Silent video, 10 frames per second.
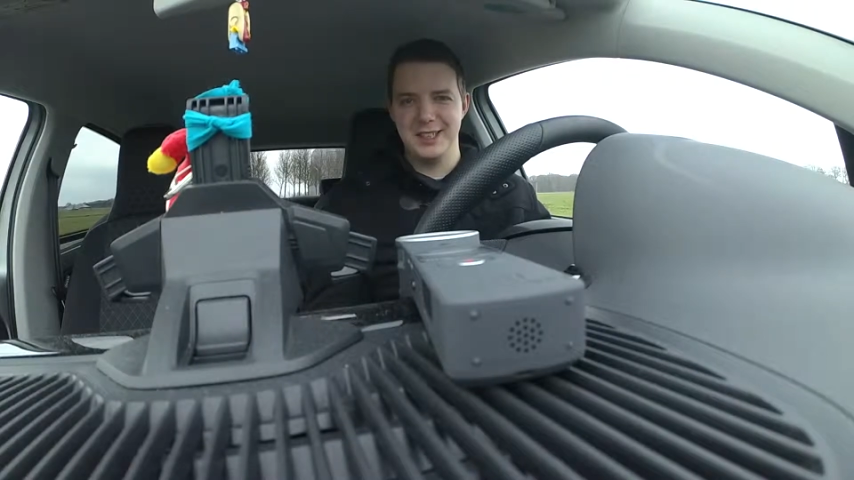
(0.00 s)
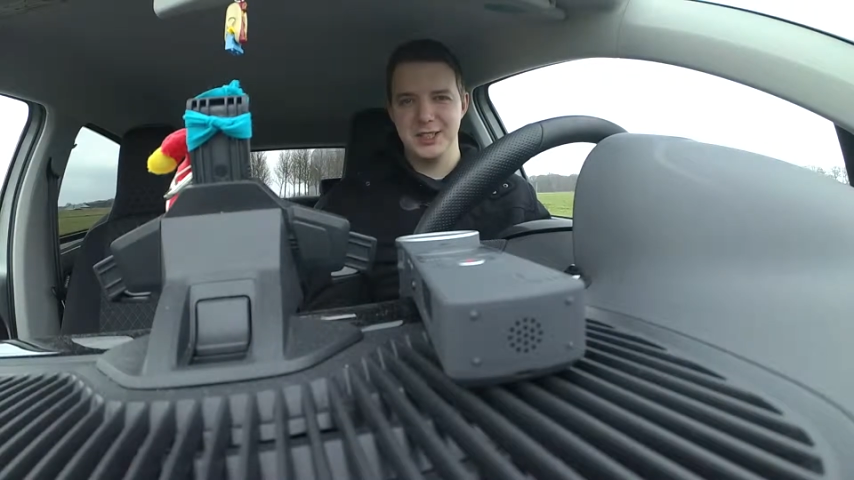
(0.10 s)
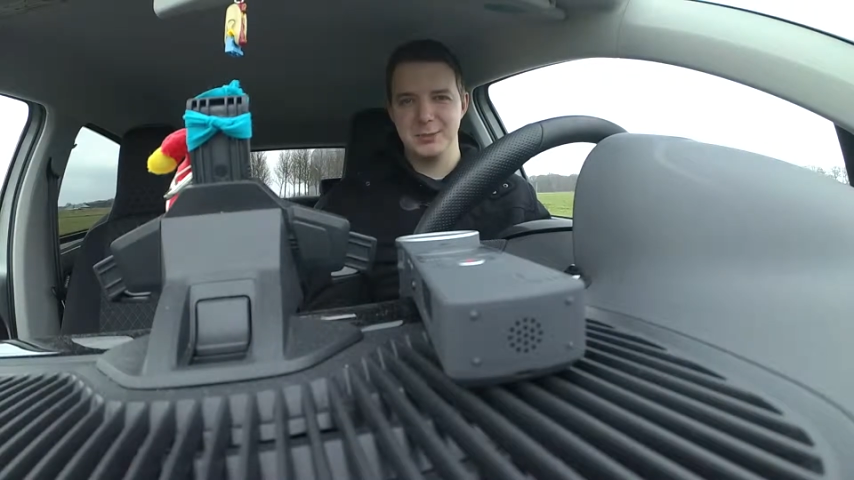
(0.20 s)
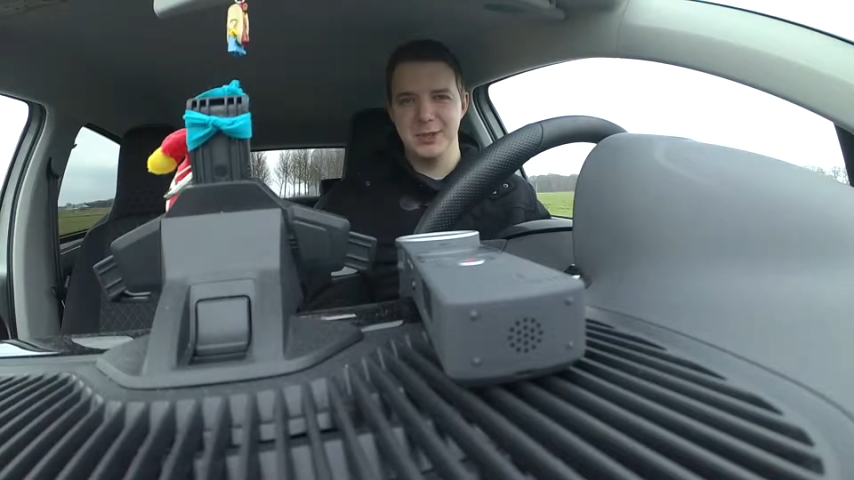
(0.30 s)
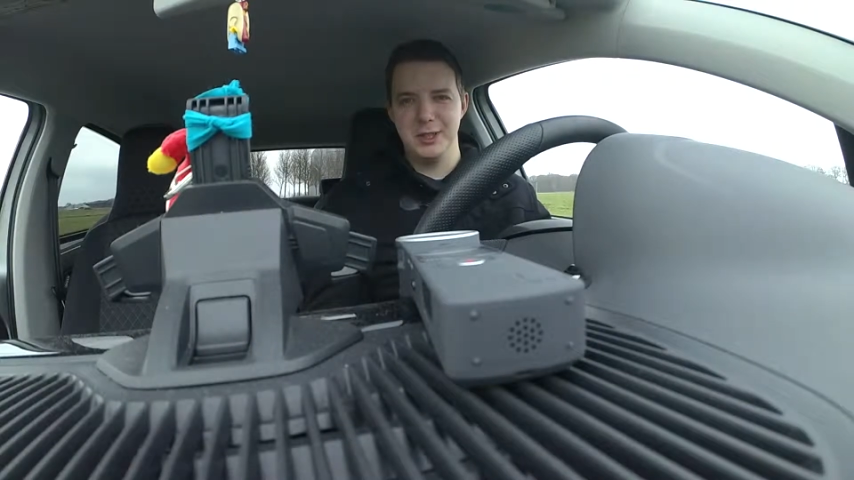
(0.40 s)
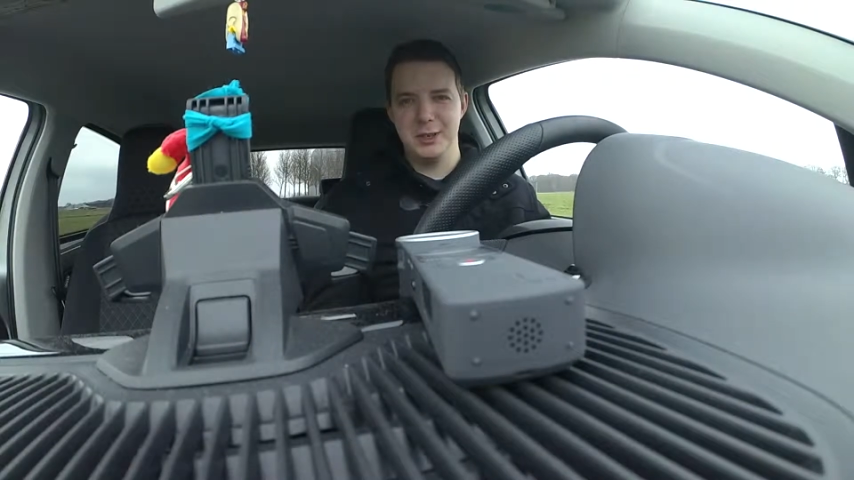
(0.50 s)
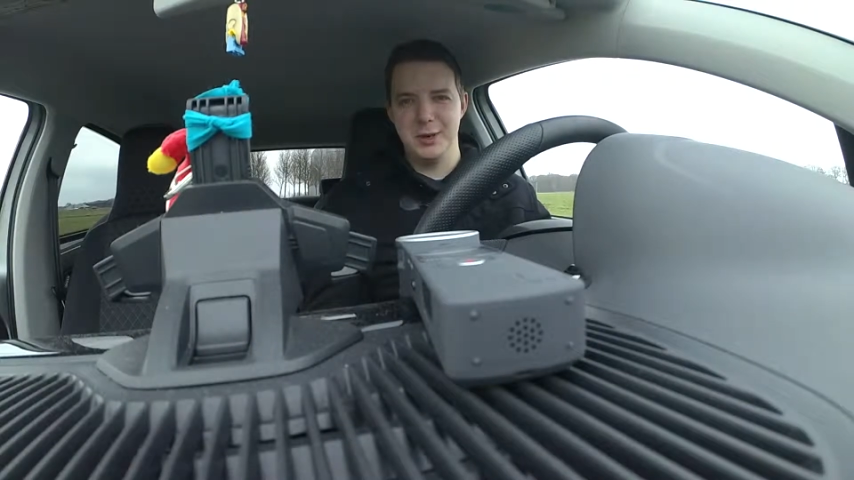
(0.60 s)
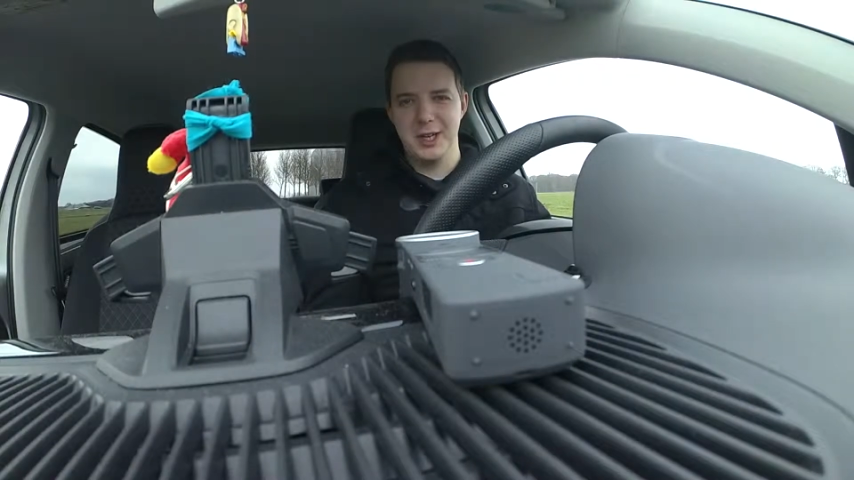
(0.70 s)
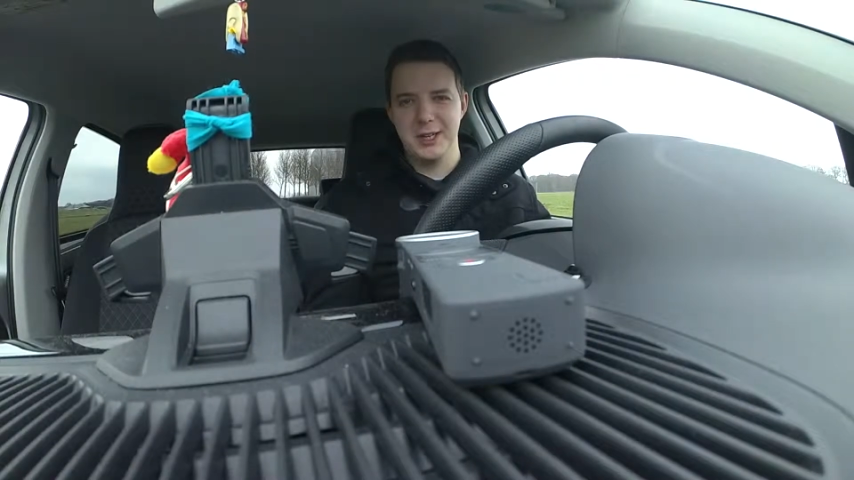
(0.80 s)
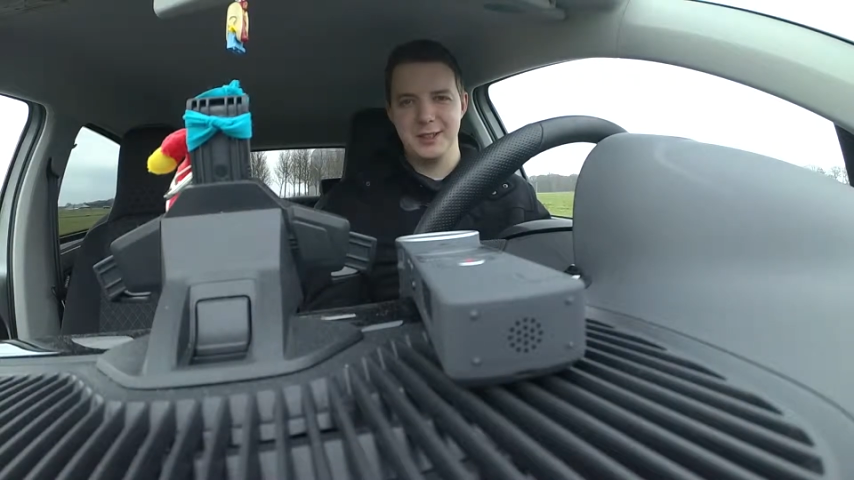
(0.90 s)
there has
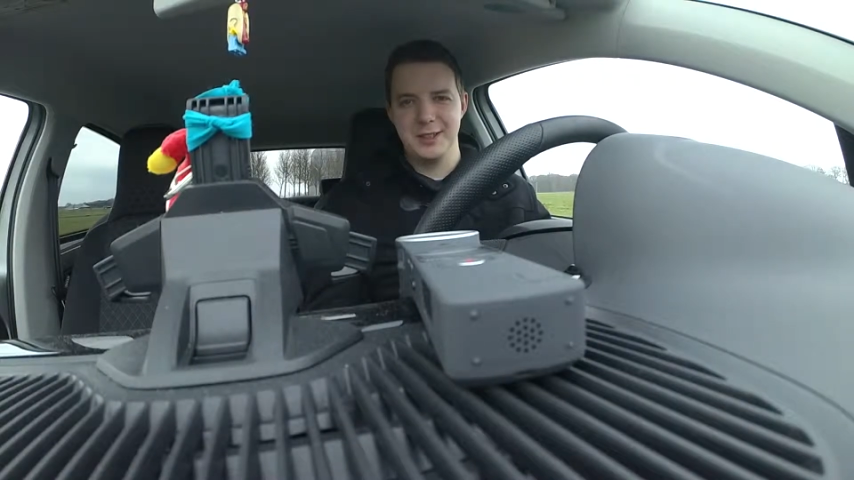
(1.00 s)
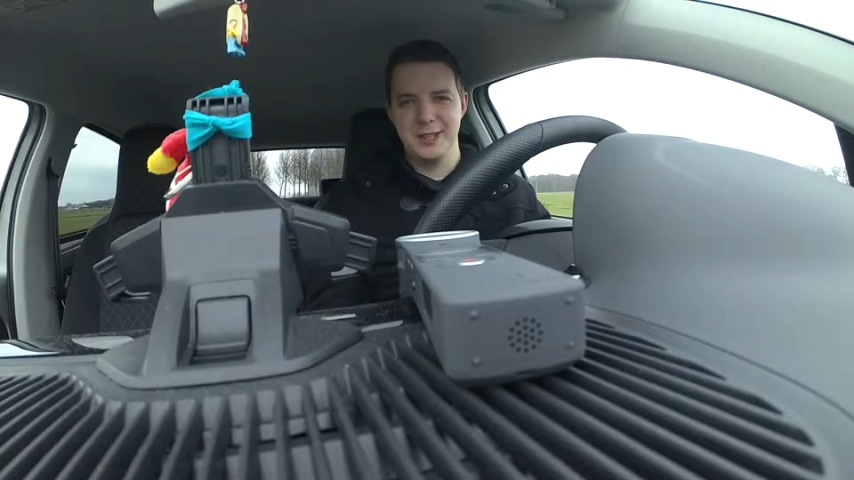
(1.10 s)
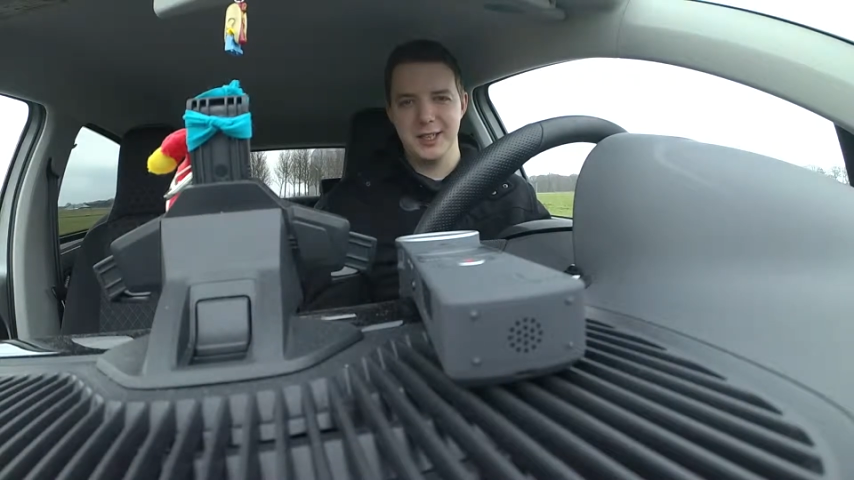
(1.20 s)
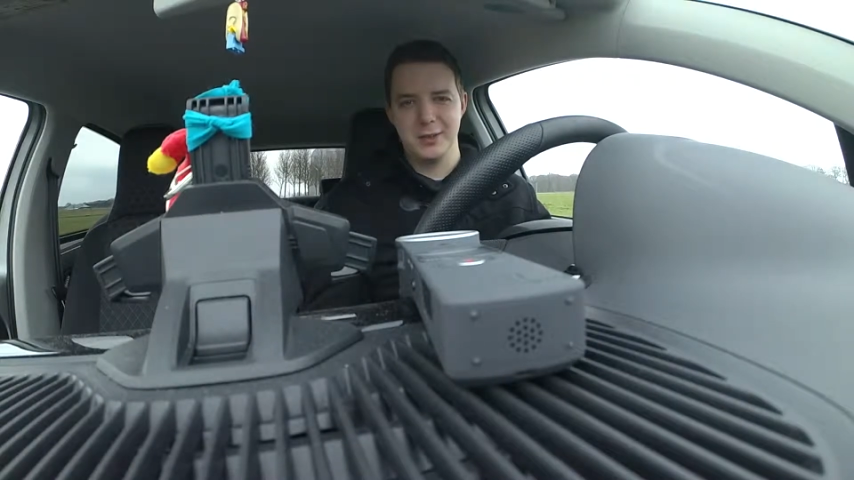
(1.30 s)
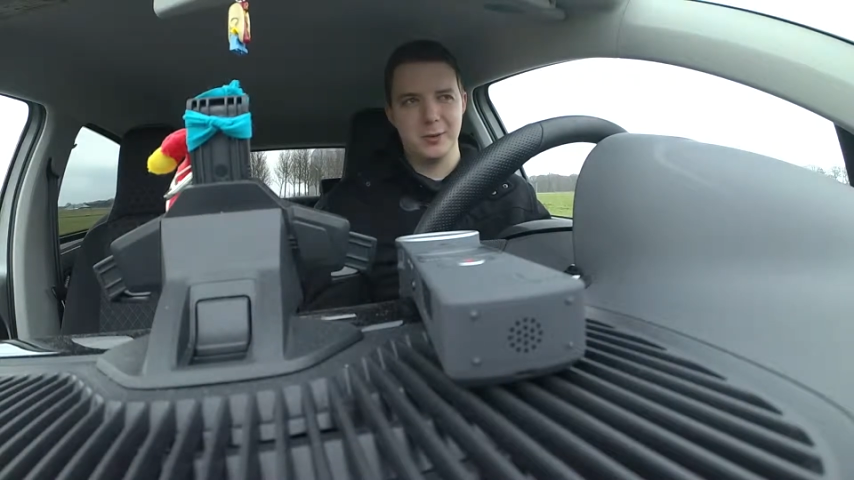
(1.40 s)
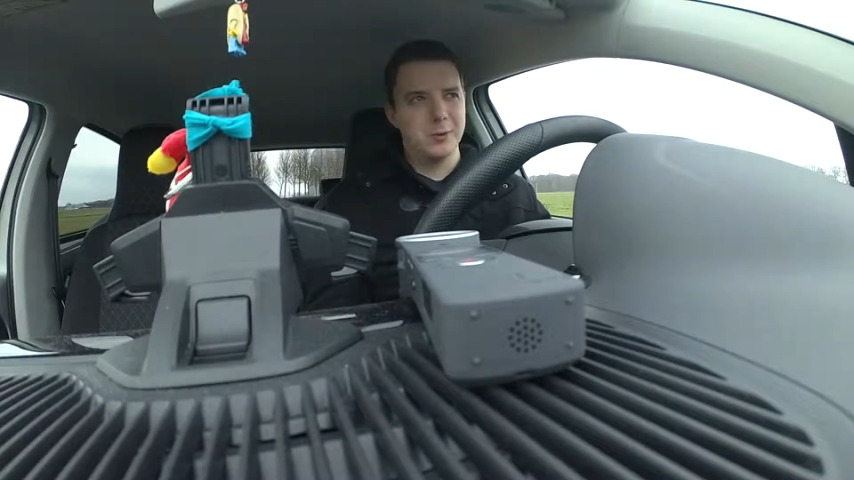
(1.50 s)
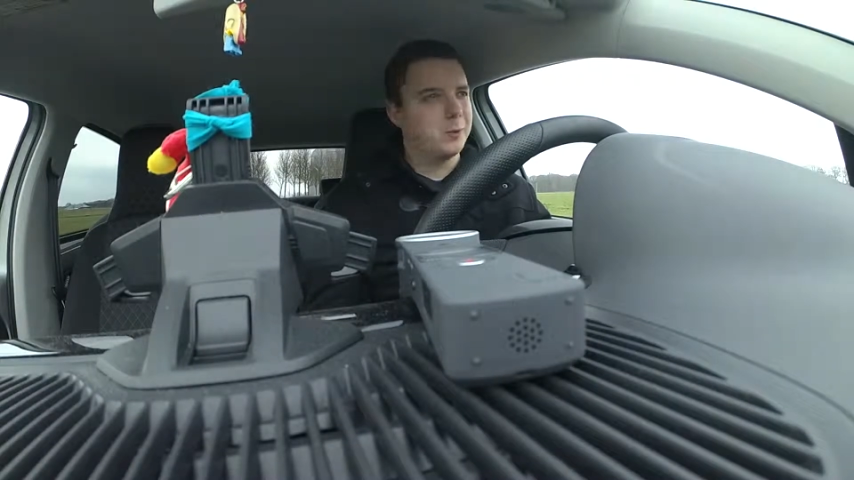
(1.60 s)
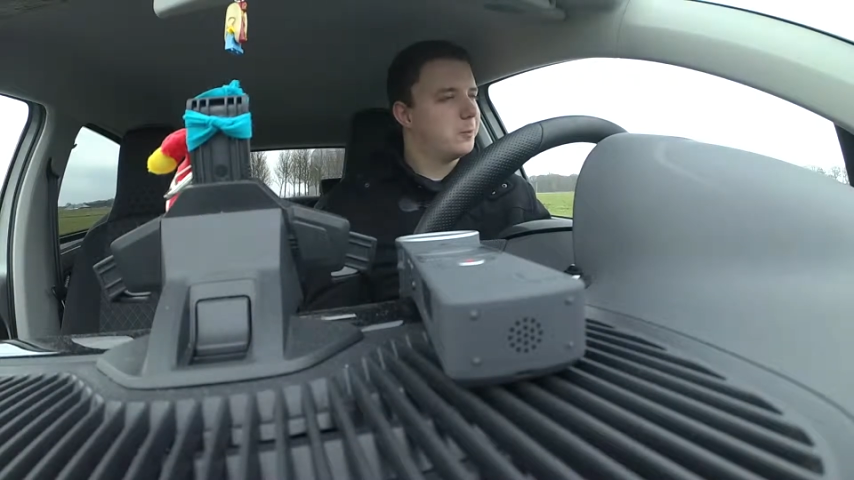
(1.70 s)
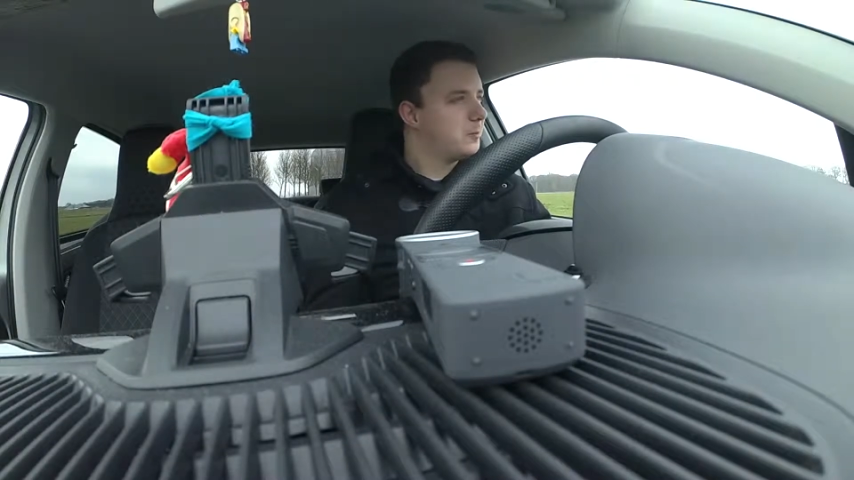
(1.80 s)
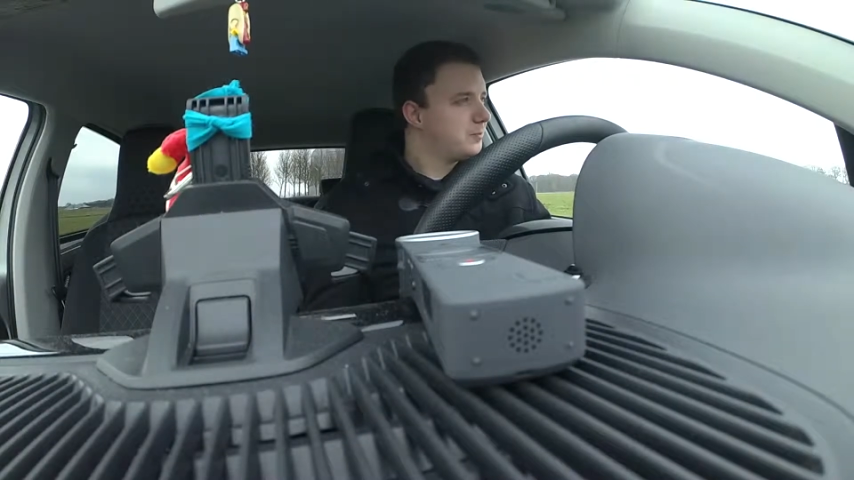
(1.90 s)
been no editing at
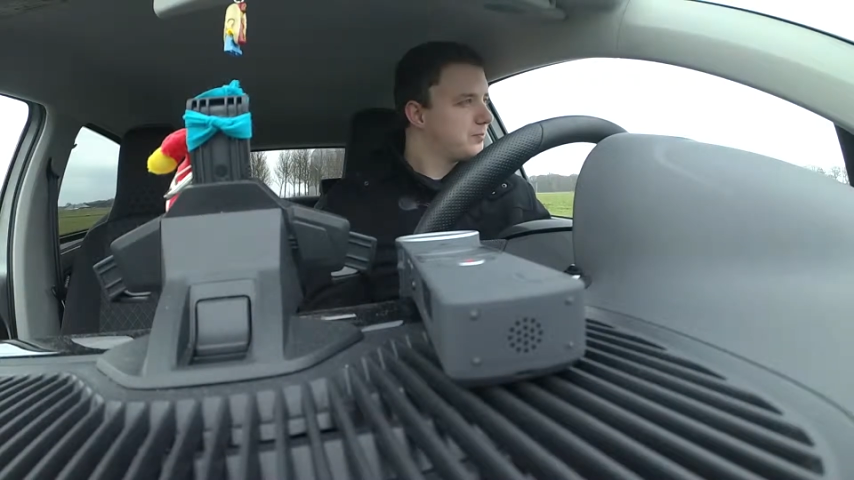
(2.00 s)
all